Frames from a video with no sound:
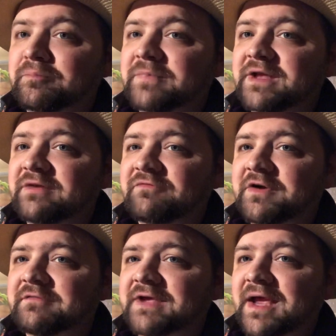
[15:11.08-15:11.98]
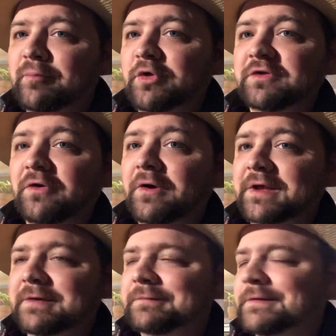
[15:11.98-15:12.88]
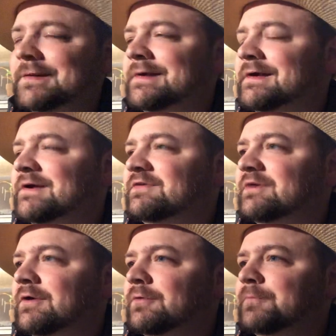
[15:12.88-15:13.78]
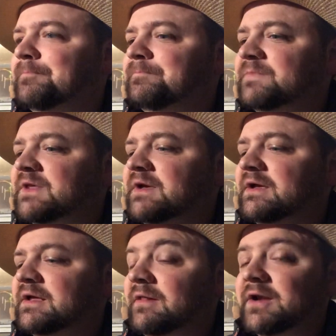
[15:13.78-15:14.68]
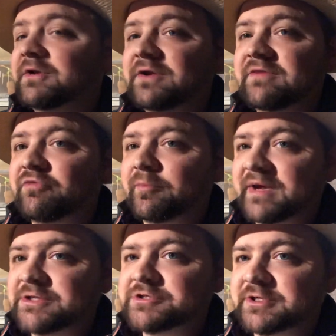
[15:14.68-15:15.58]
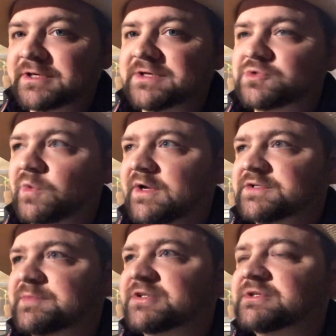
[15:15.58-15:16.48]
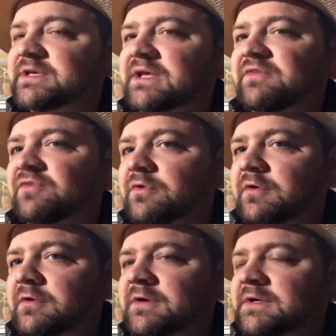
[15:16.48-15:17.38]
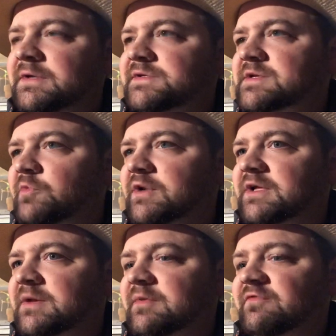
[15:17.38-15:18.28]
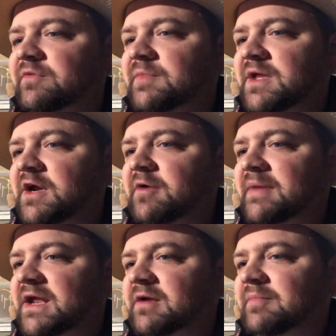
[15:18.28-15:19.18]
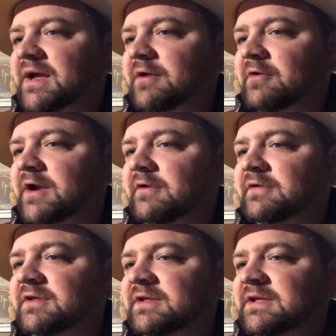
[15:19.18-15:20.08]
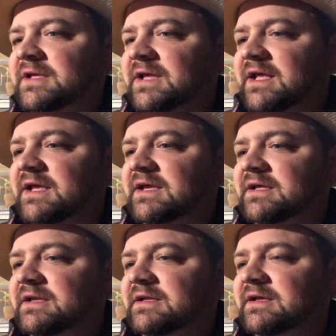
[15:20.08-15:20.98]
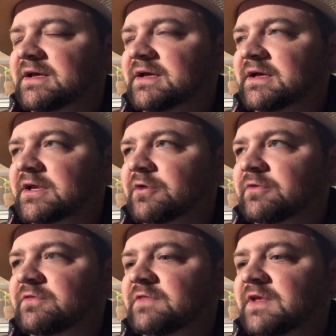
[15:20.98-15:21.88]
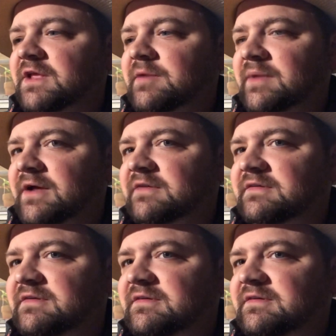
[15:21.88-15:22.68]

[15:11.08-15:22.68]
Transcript: getting in front of a camera and talking. So, and a lot of good information as well, especially if you're someone coming from the aromatic background and you're thinking about